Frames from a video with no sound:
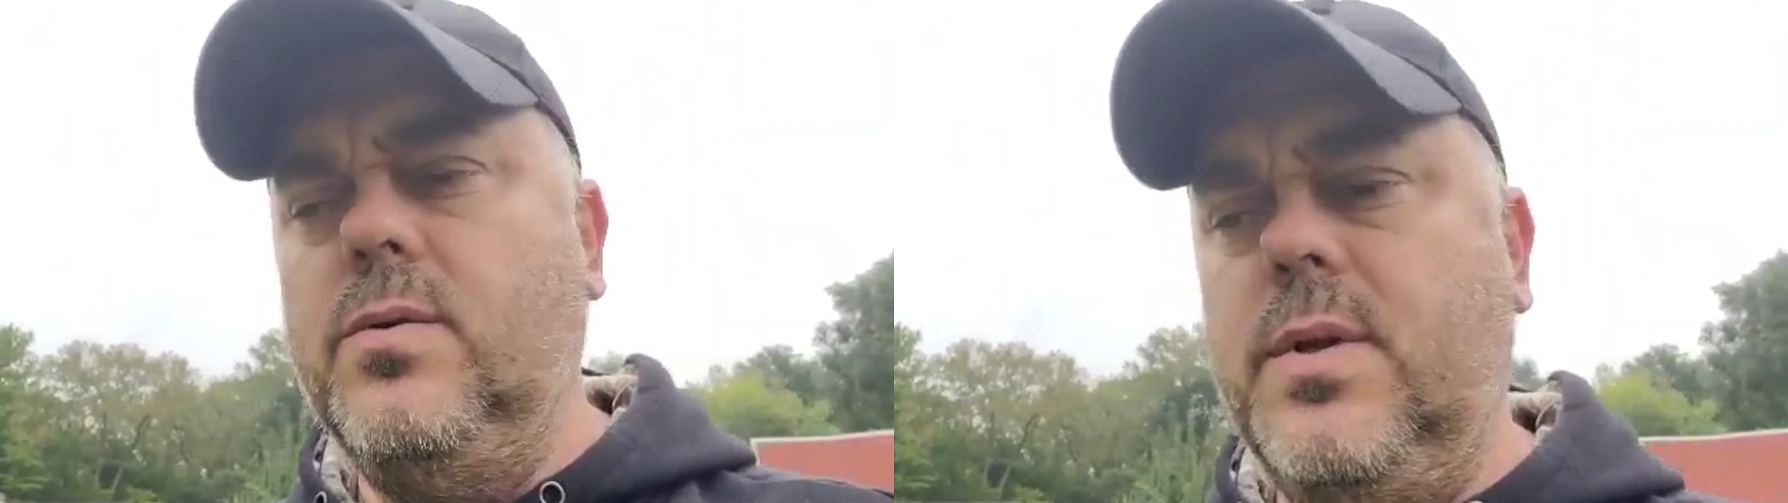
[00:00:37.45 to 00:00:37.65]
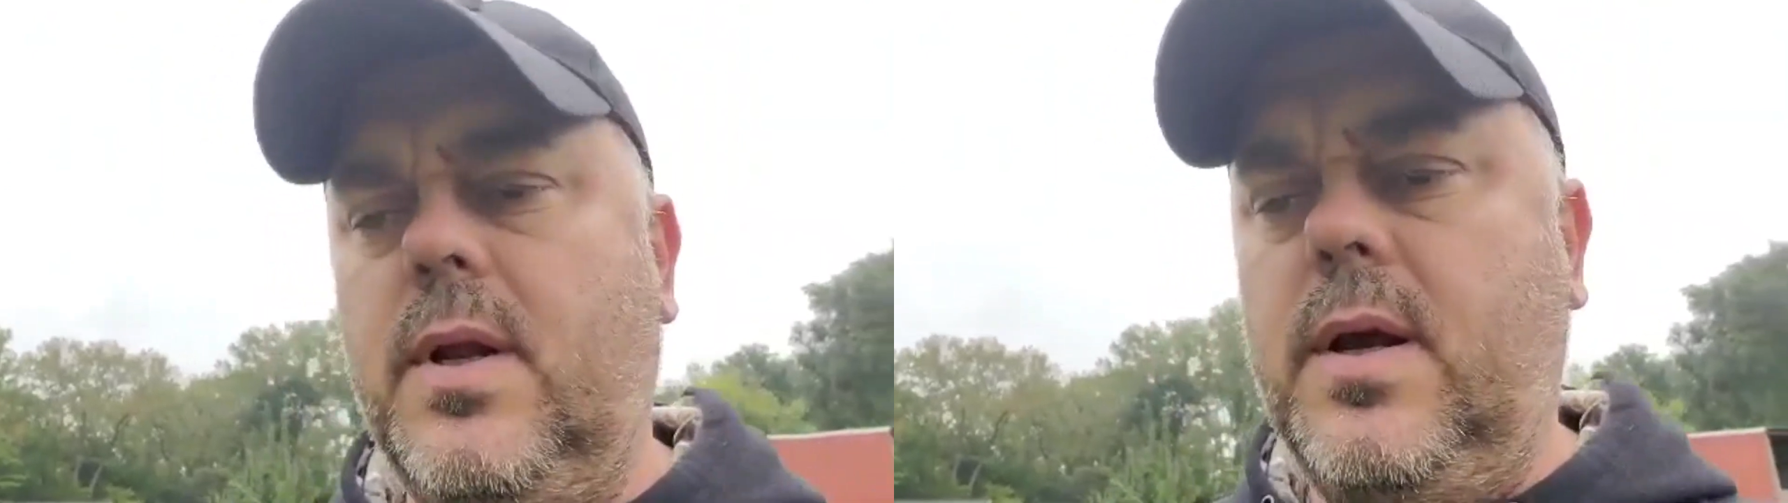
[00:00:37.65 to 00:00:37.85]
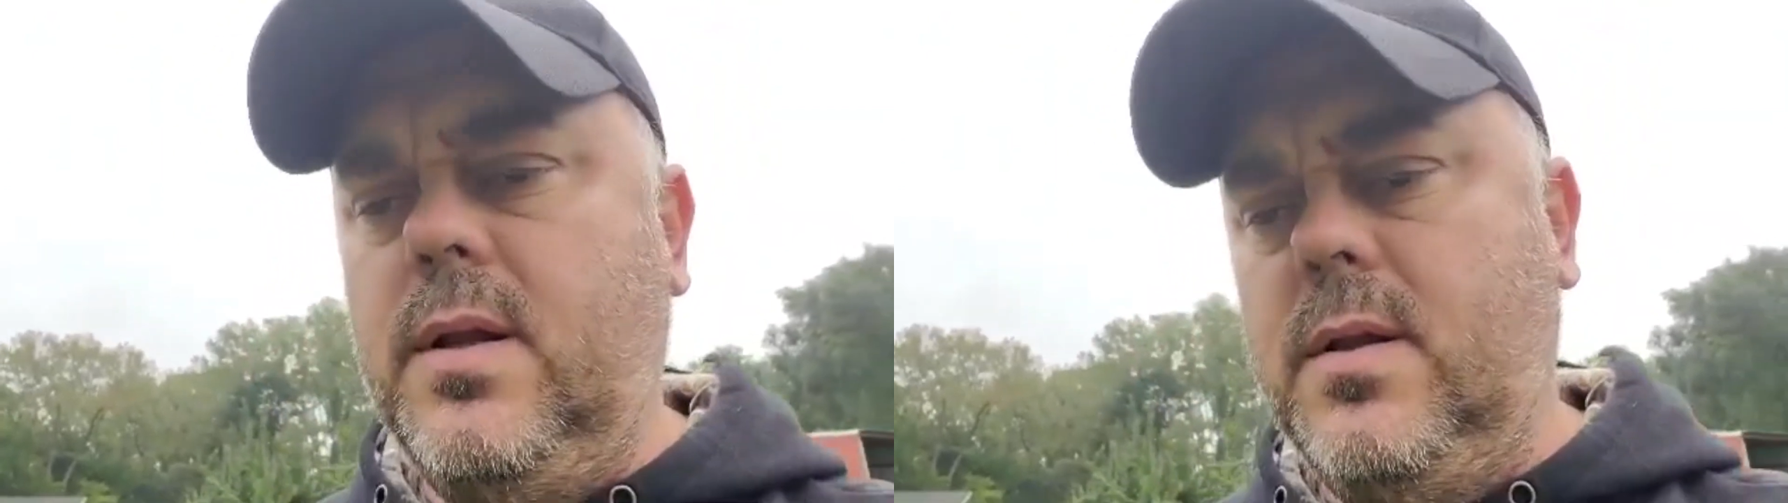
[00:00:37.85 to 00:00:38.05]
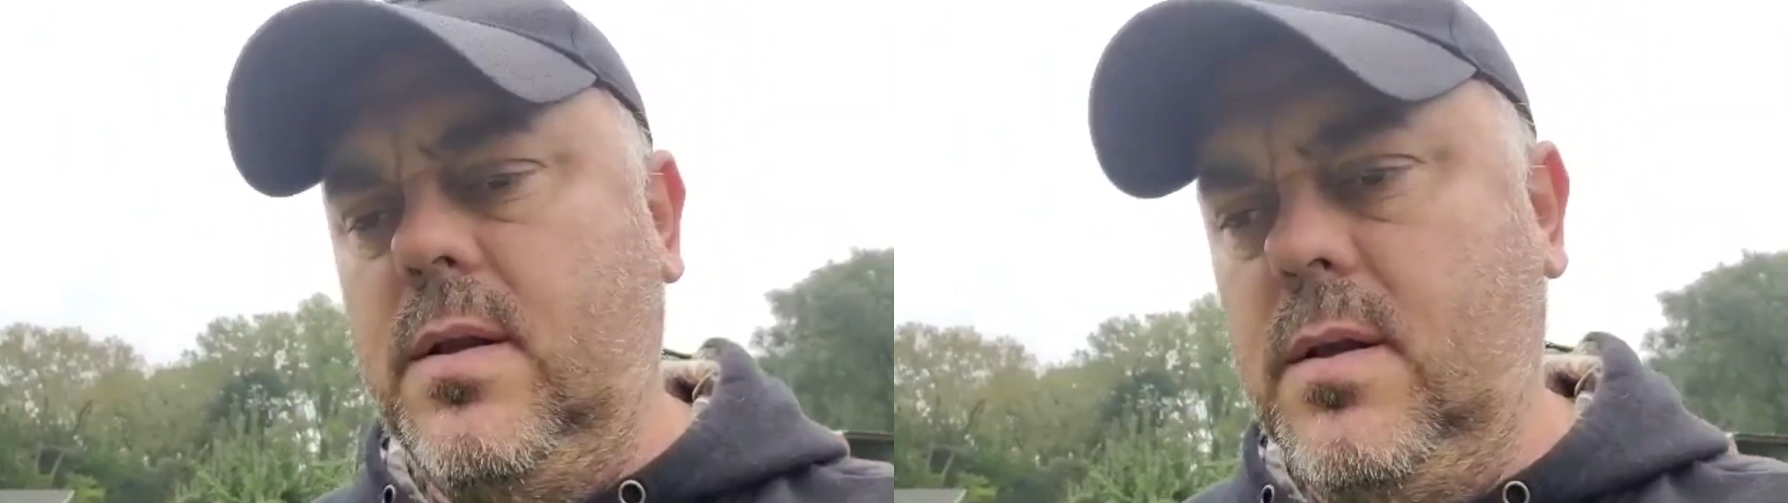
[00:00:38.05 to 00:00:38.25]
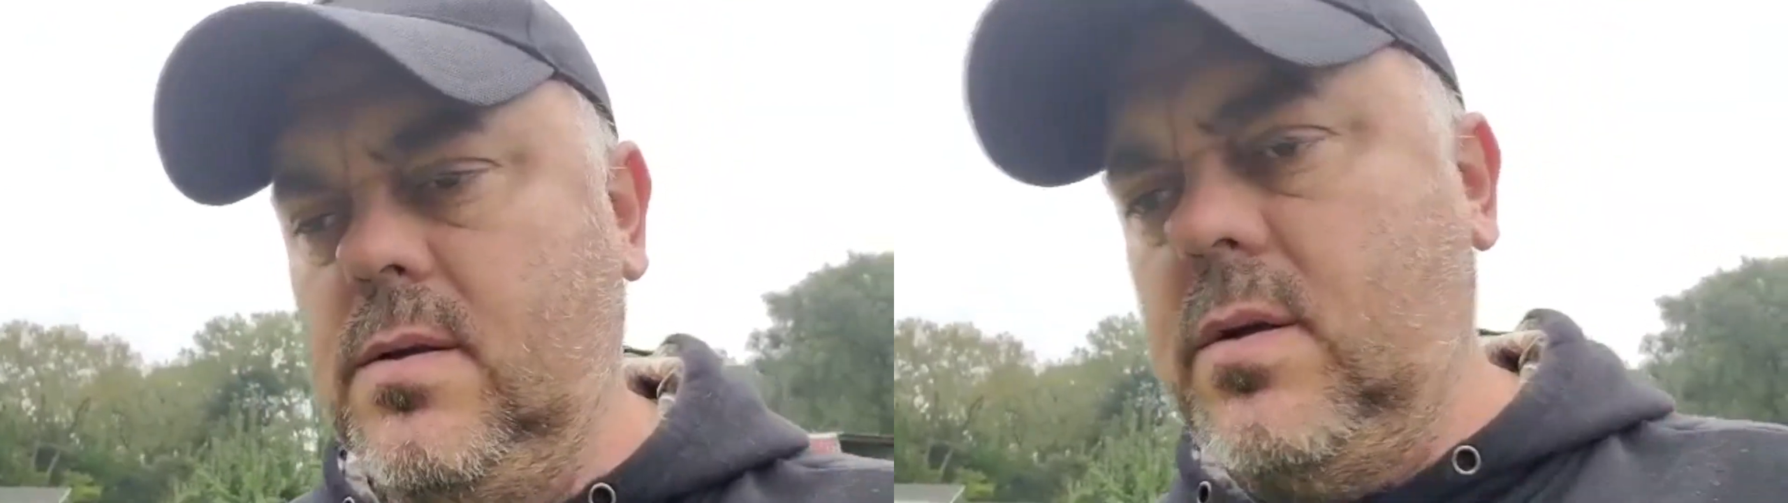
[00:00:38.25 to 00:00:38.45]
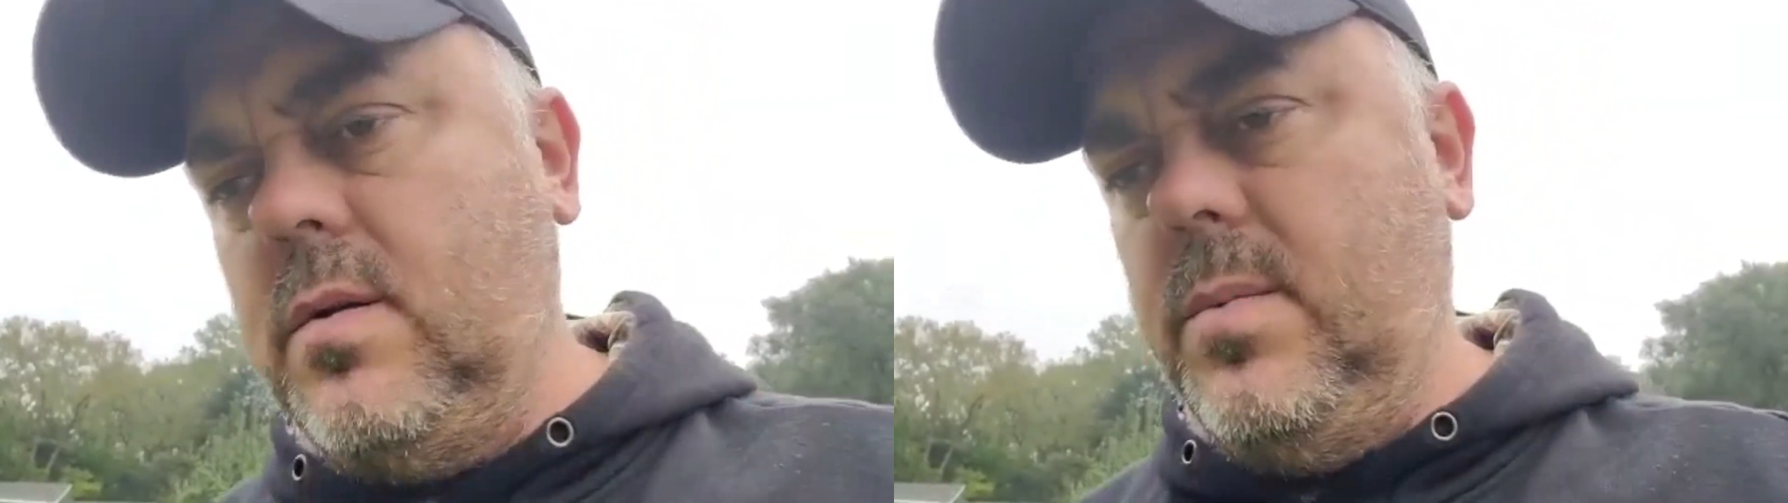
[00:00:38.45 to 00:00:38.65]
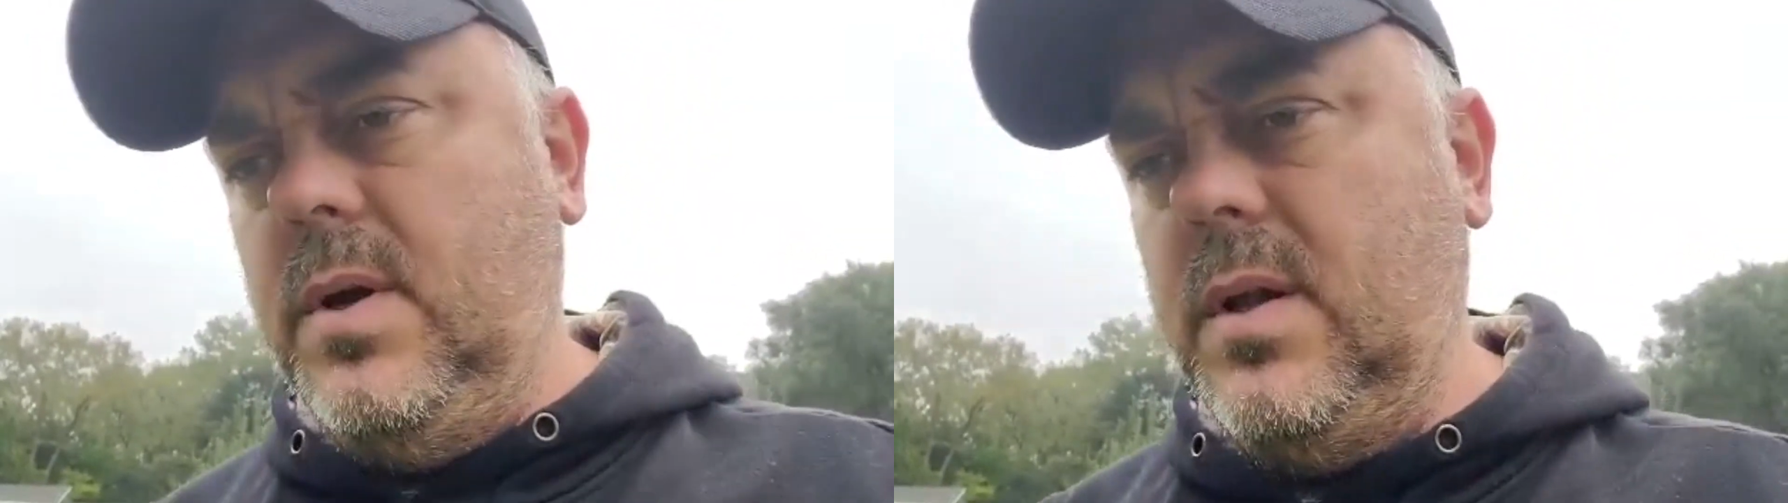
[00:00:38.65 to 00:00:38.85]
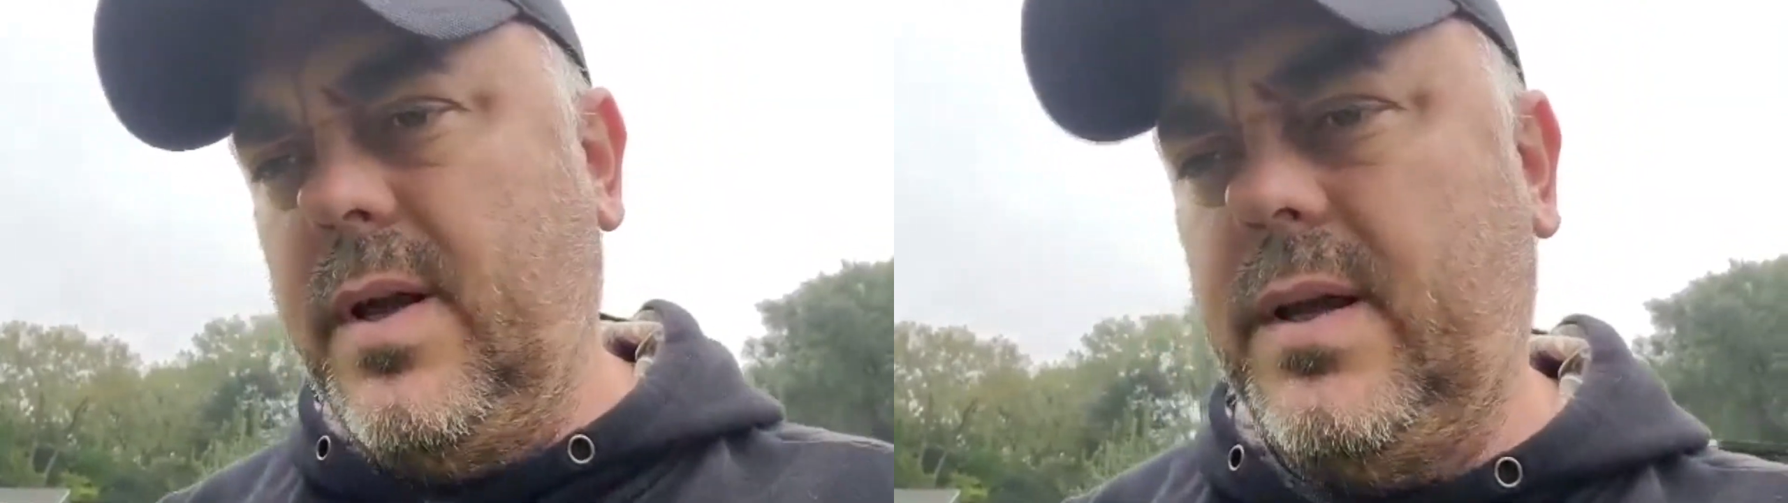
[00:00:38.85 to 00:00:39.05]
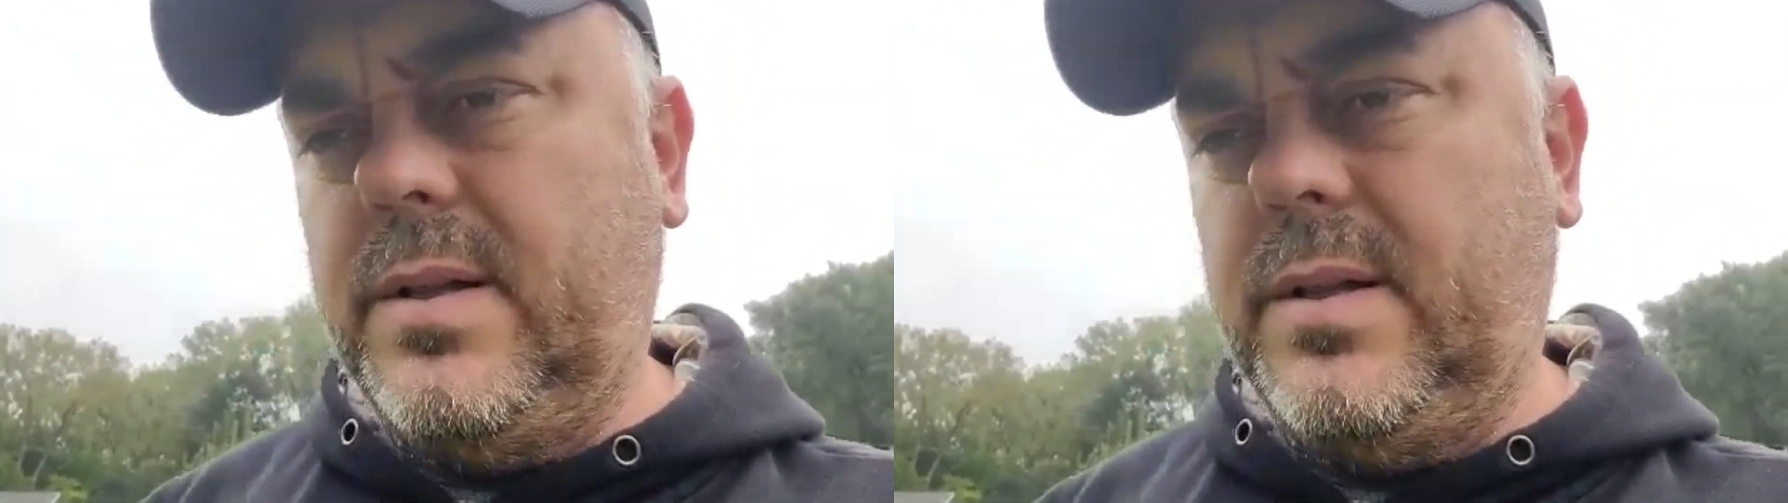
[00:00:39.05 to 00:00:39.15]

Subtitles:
night is gonna be like